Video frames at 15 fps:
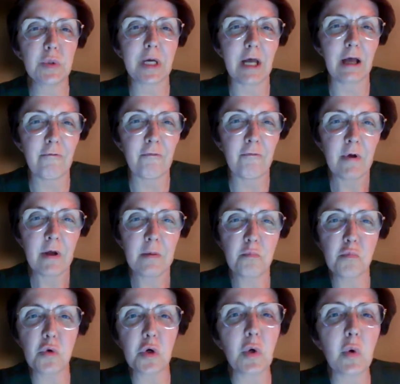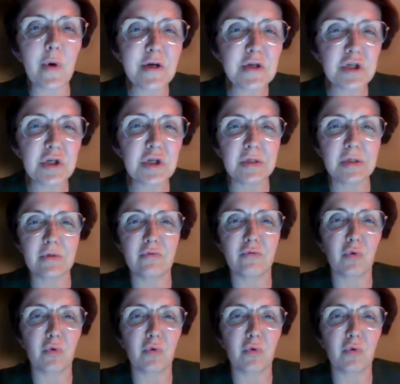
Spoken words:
you have more questions